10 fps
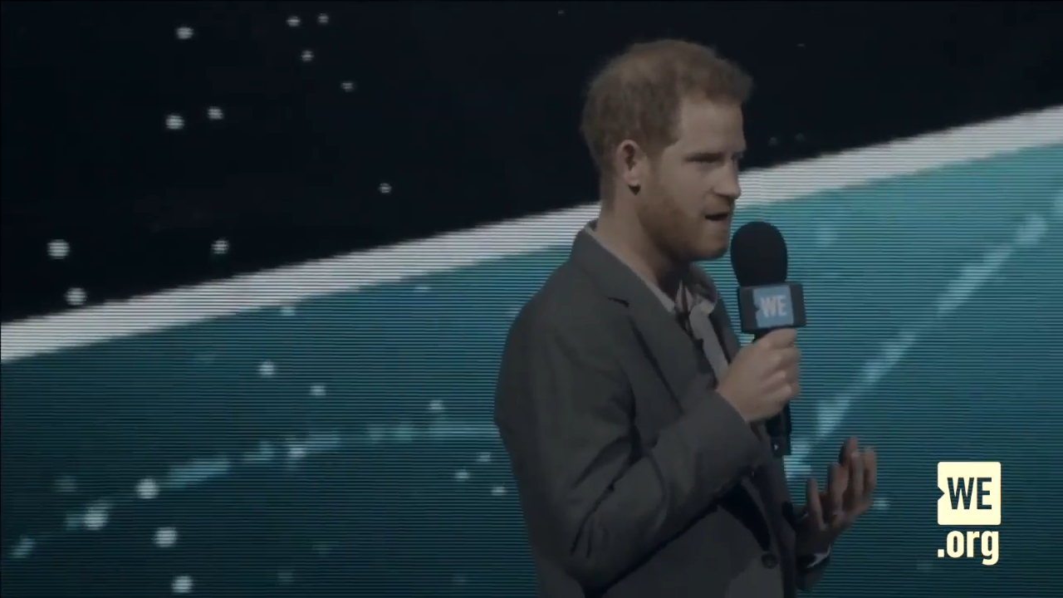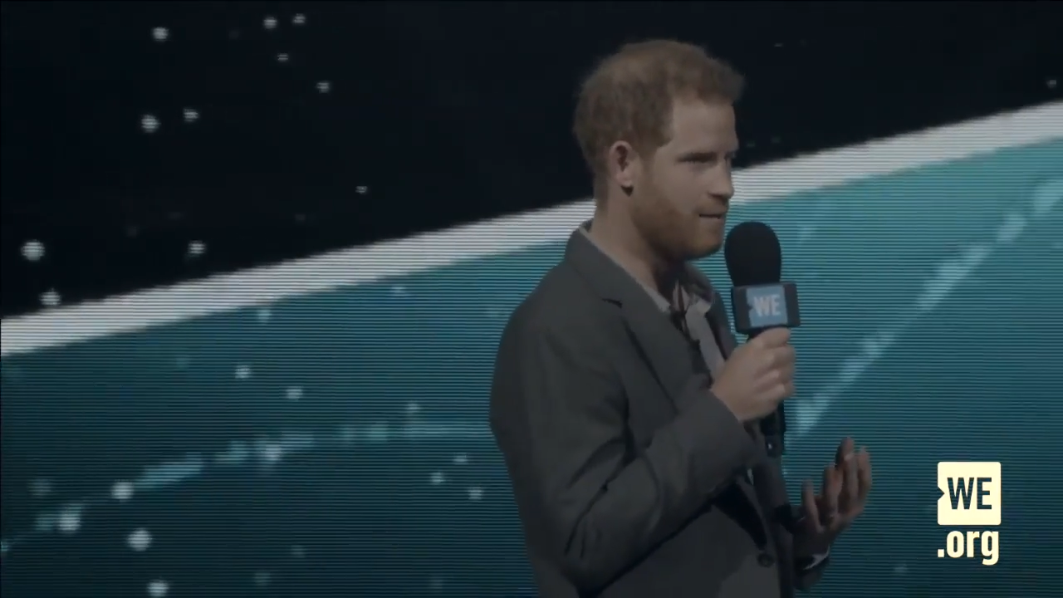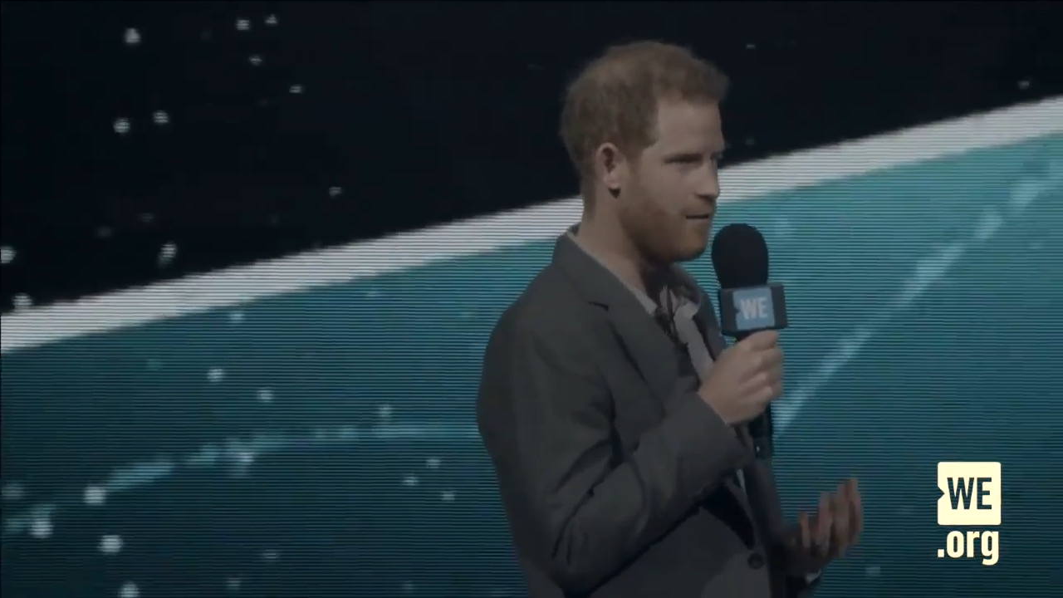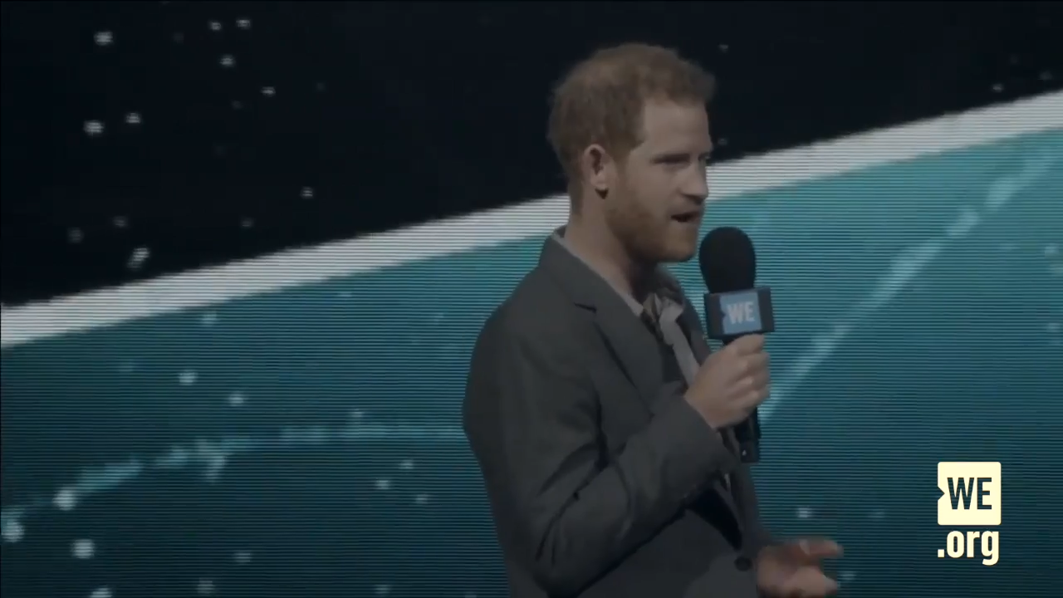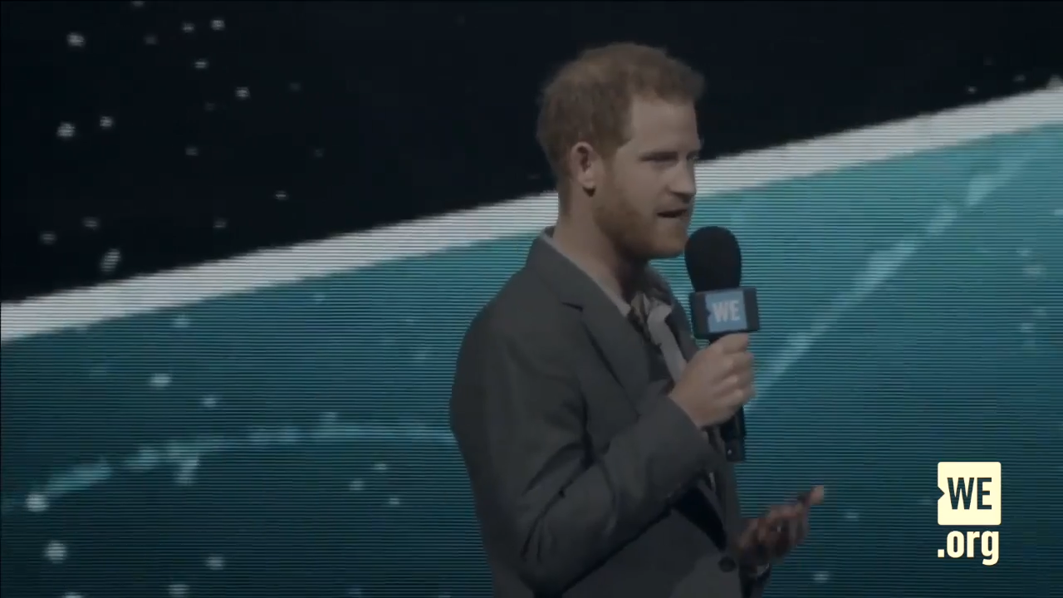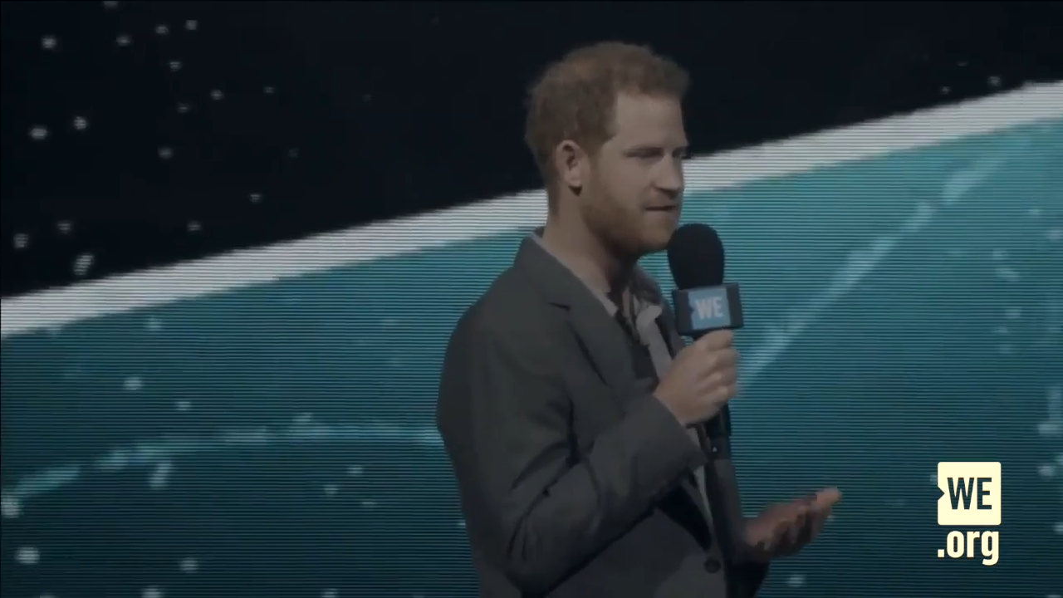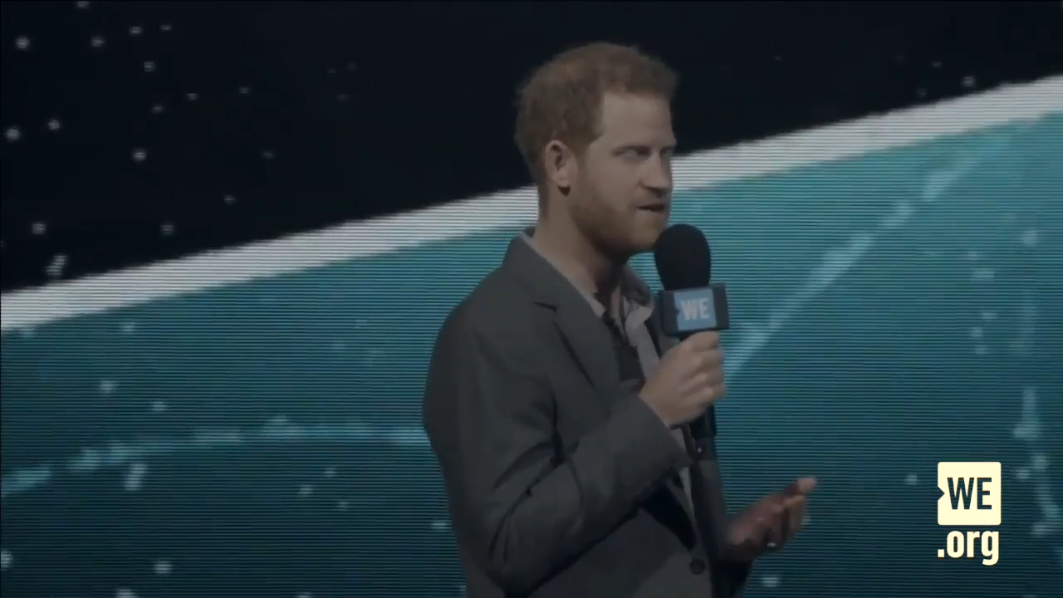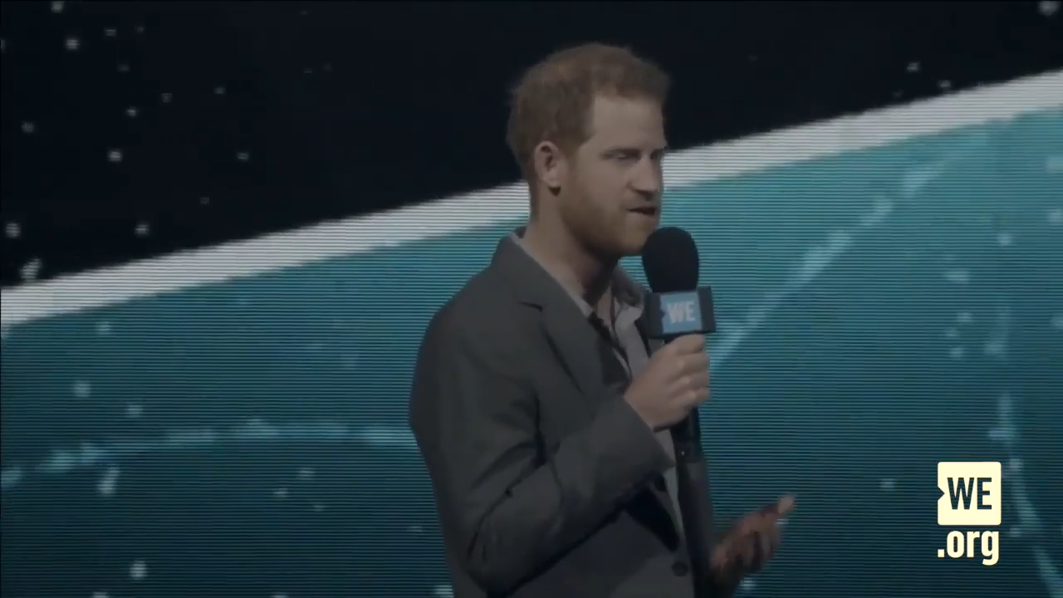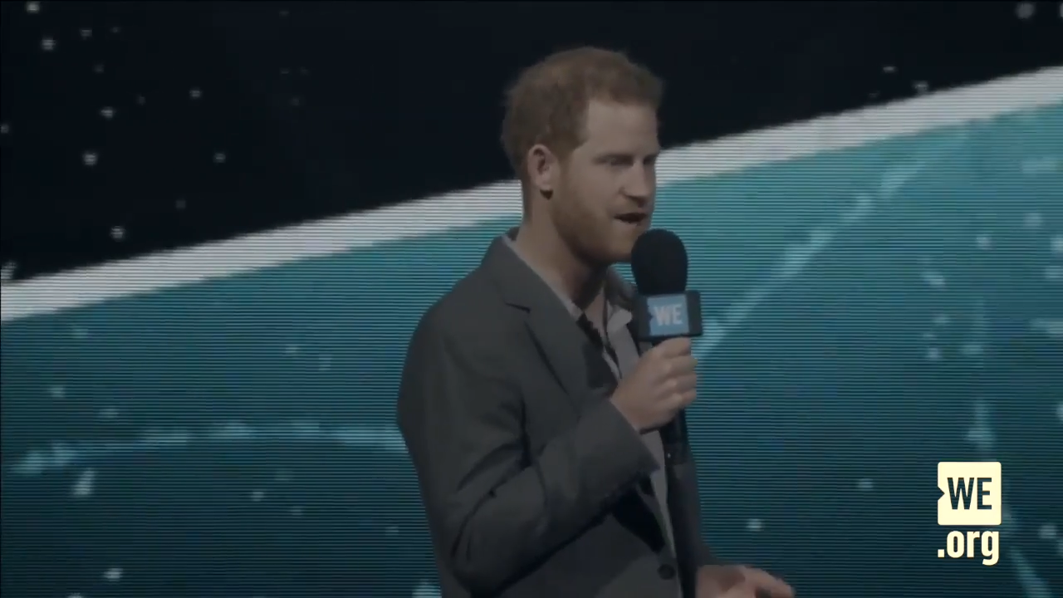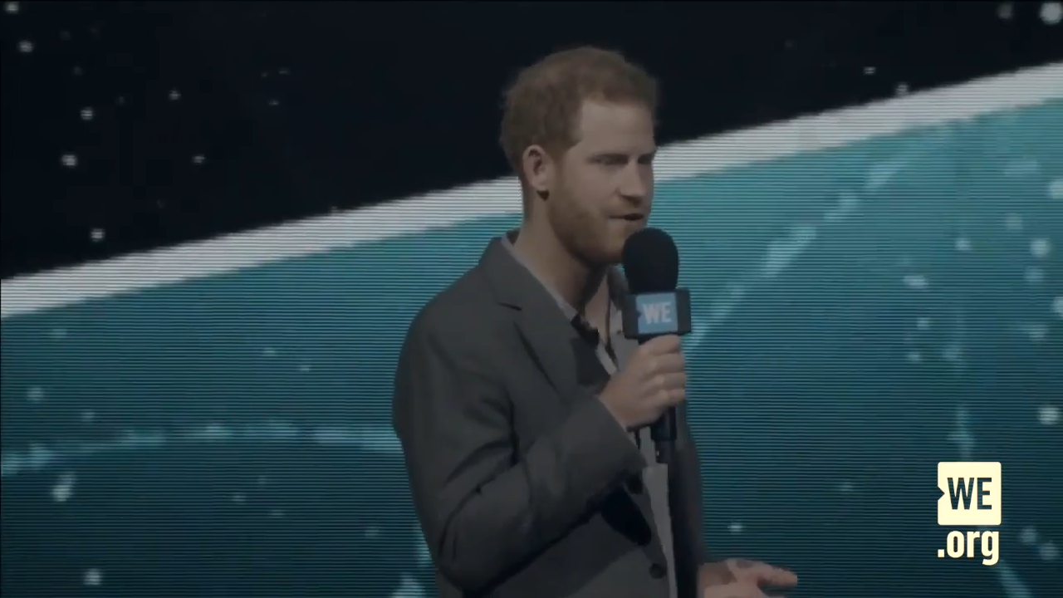breaking the
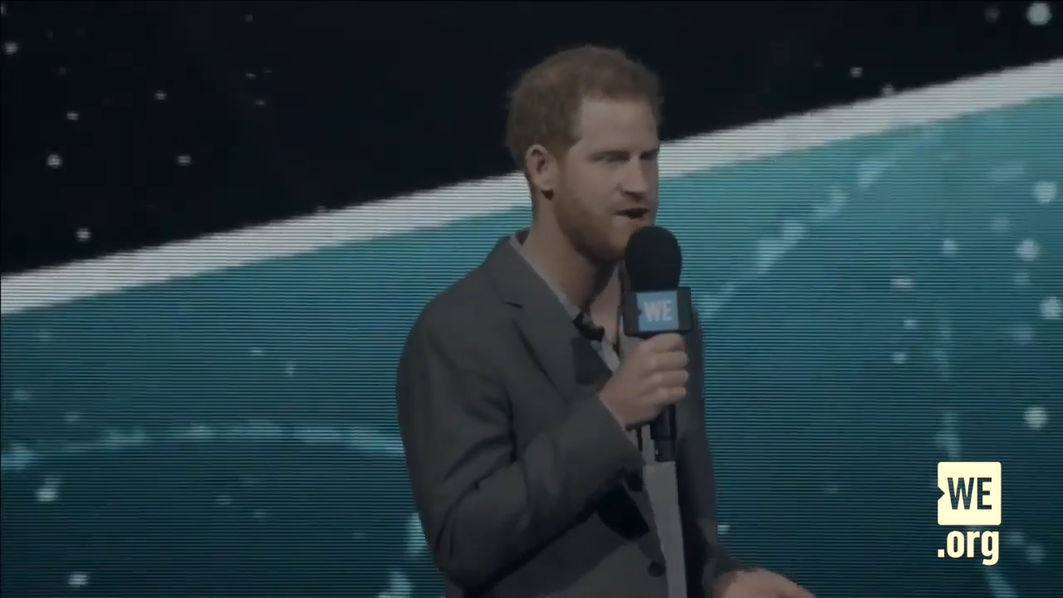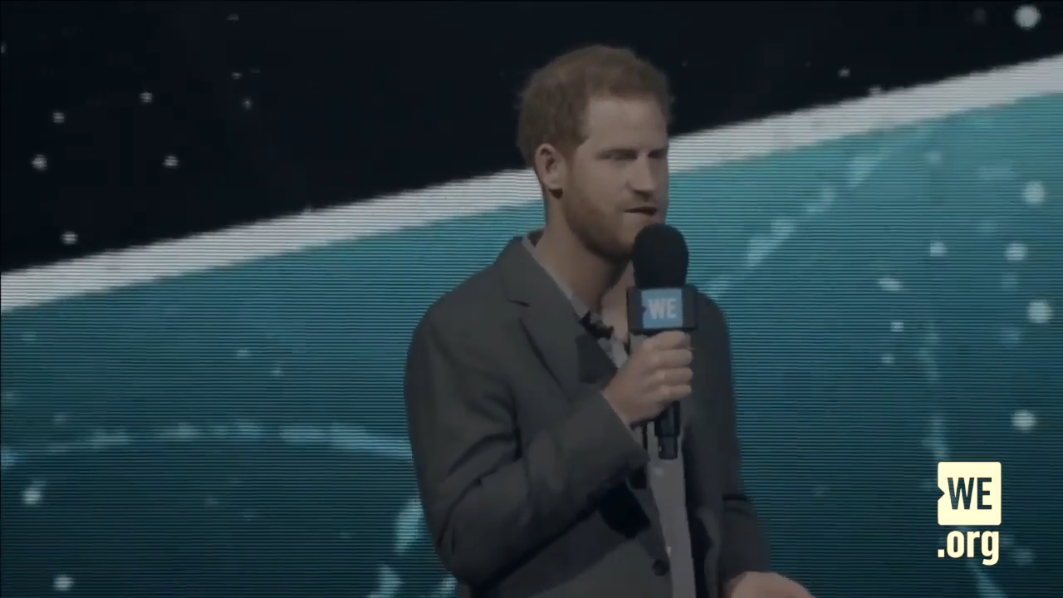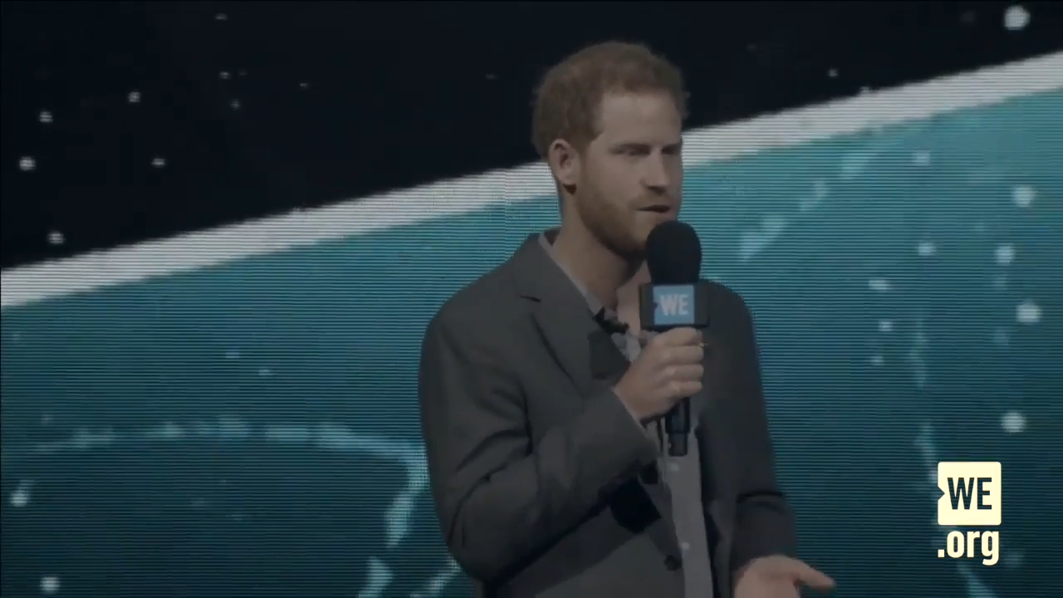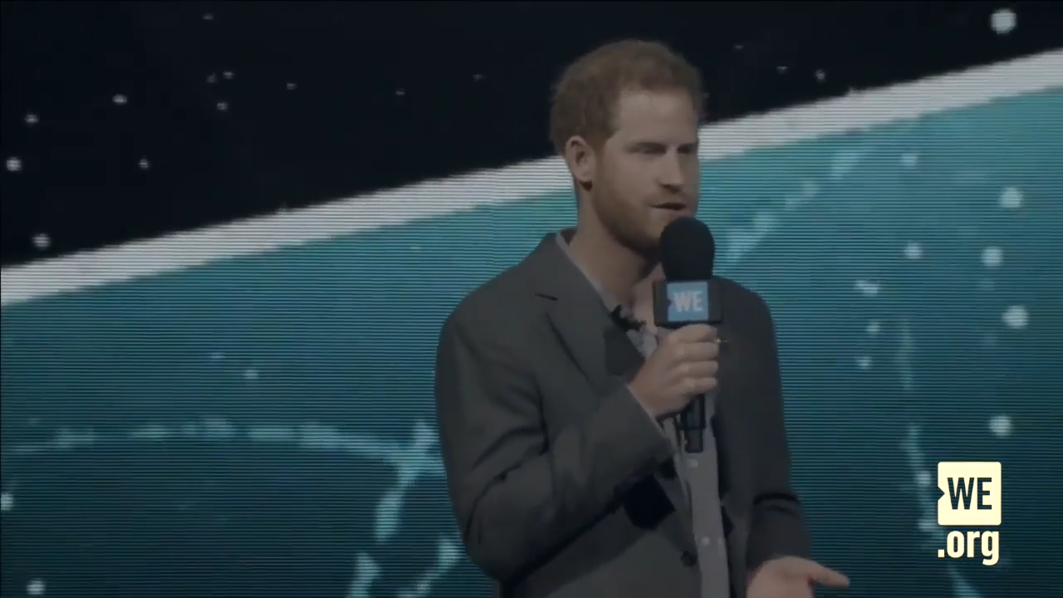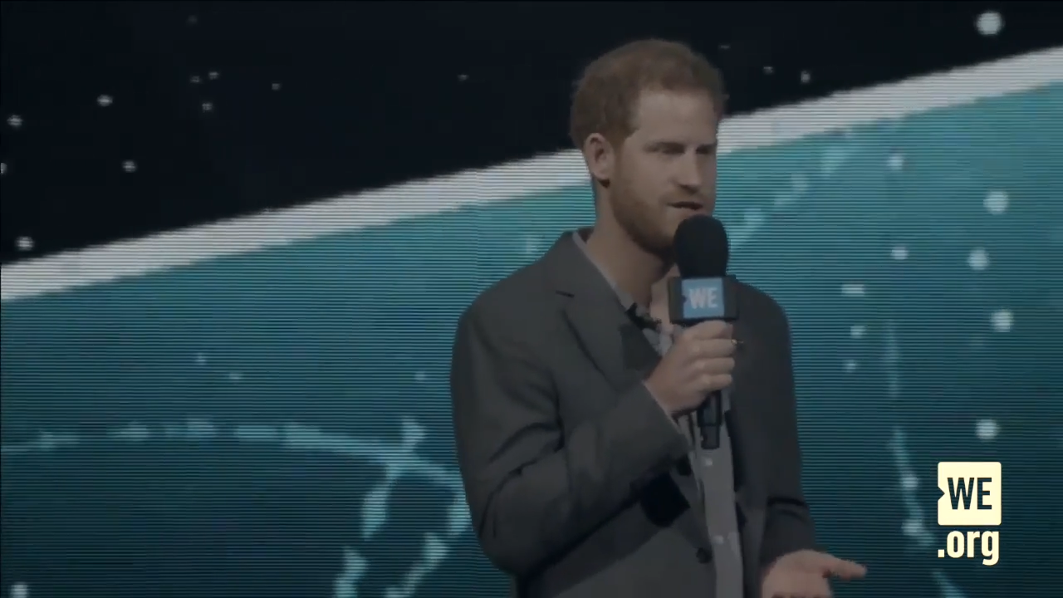generational